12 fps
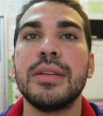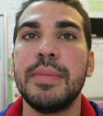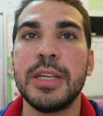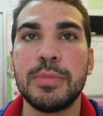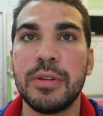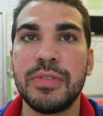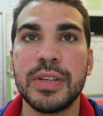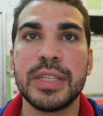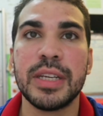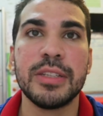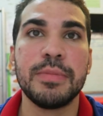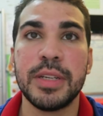It makes perfect
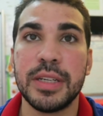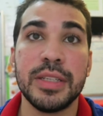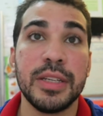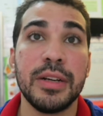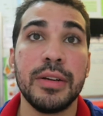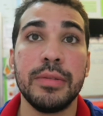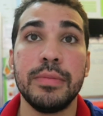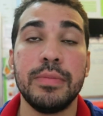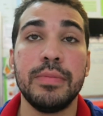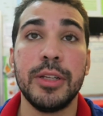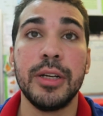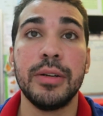sense, because they're